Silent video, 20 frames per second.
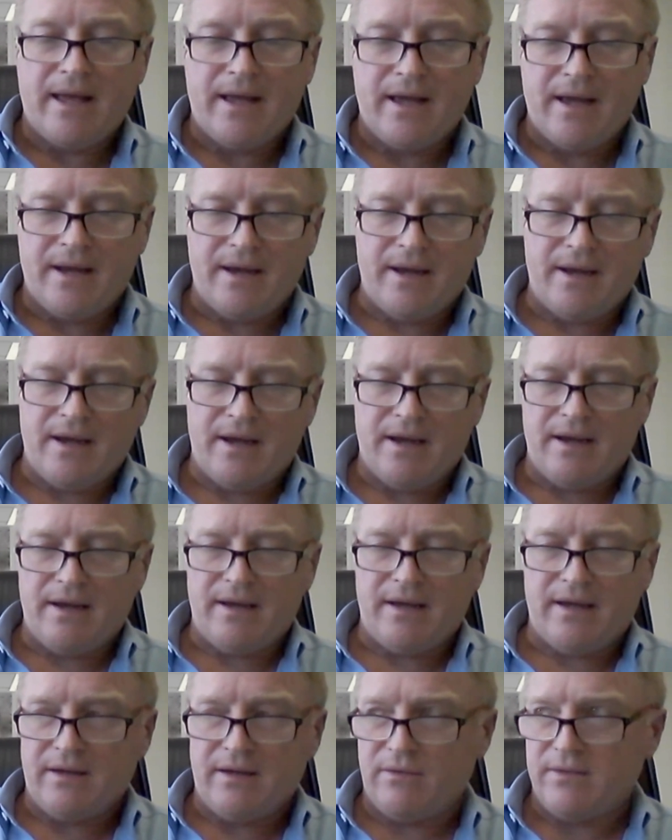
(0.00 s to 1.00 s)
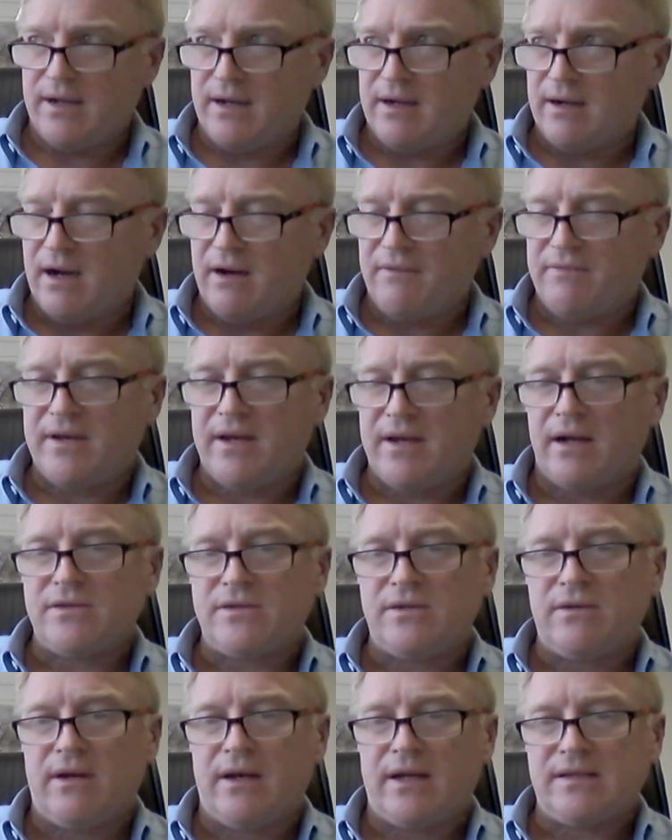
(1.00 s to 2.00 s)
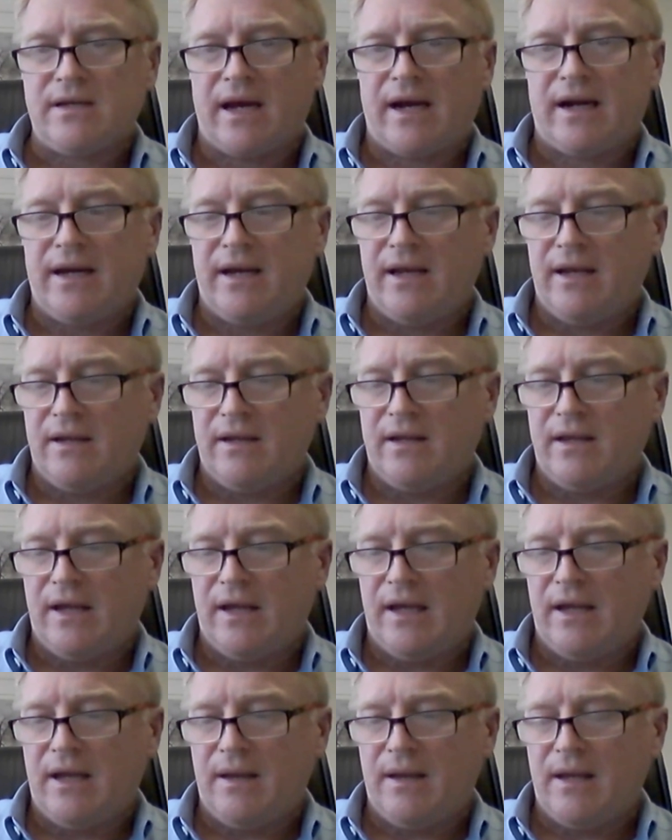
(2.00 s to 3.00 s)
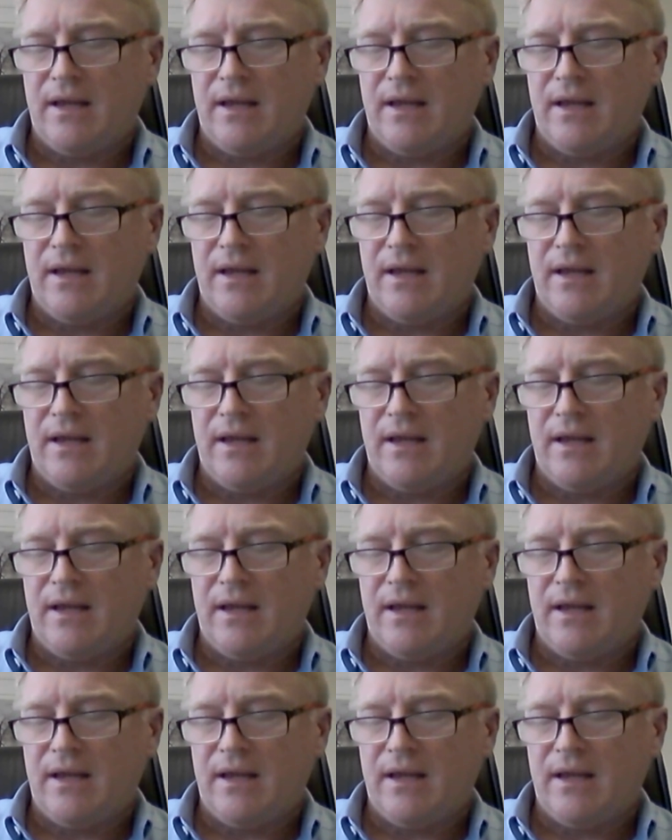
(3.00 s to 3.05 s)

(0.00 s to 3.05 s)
Uh, you know, the graph tells you exactly the,